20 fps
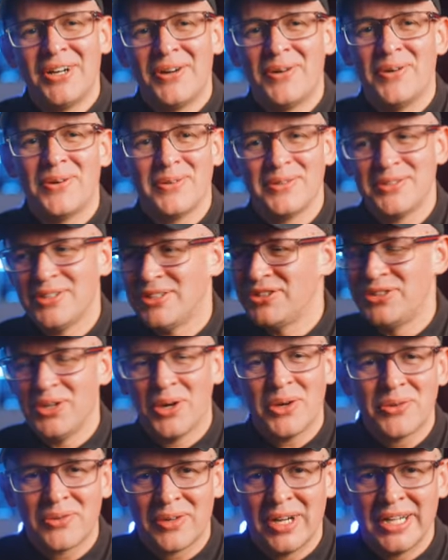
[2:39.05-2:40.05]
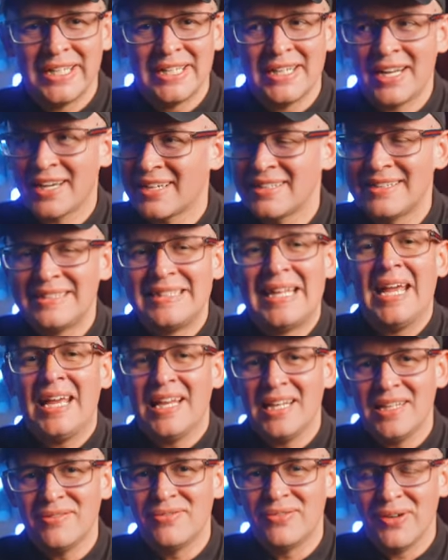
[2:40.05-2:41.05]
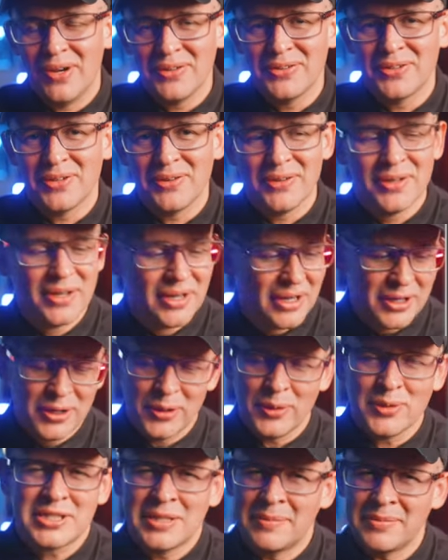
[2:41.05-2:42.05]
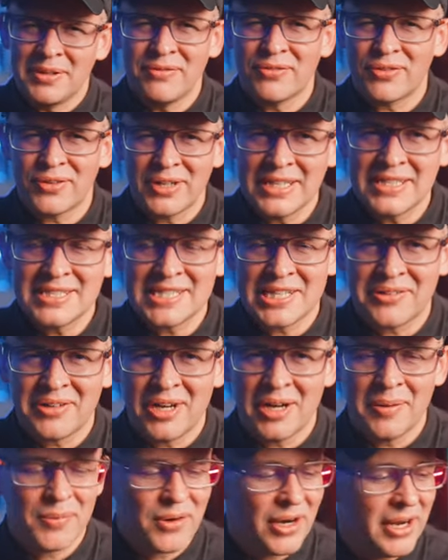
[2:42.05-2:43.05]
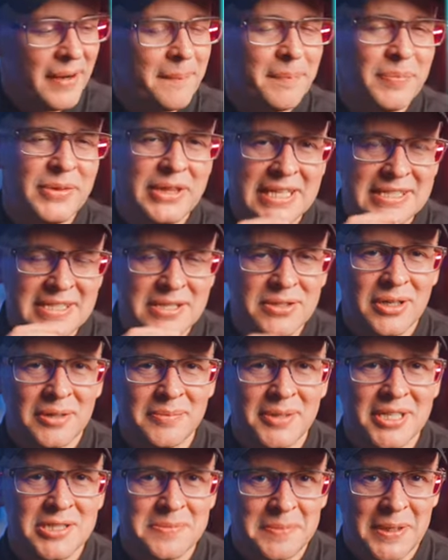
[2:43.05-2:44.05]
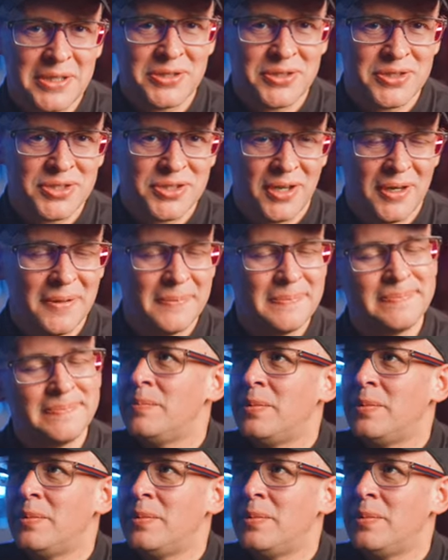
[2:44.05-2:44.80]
or a dog running, like a daily photo or something for Instagram, right? This is gonna be a special shot.